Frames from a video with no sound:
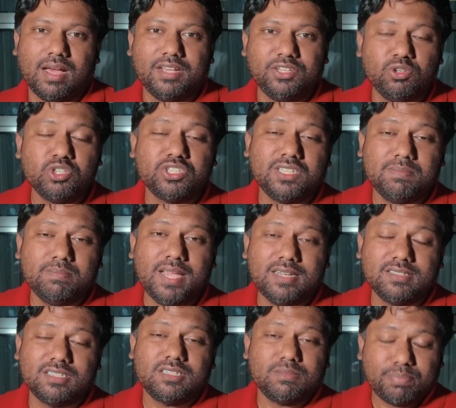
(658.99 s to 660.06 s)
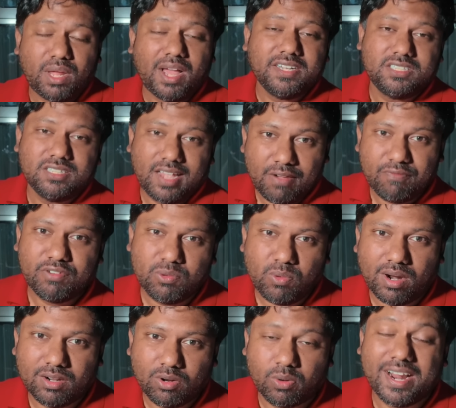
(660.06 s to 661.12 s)
usually means it's applied to
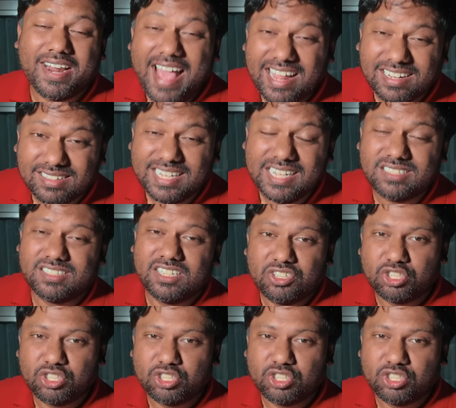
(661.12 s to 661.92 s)
everyone, or at least it